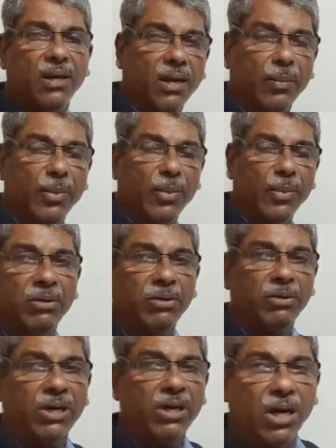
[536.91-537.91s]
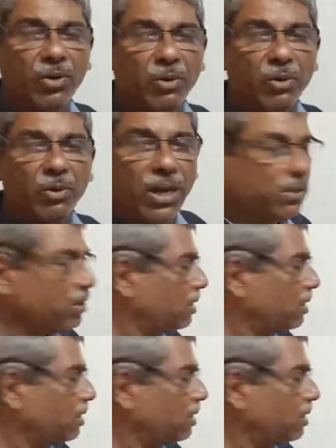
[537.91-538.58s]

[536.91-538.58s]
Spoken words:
coming to a curved path.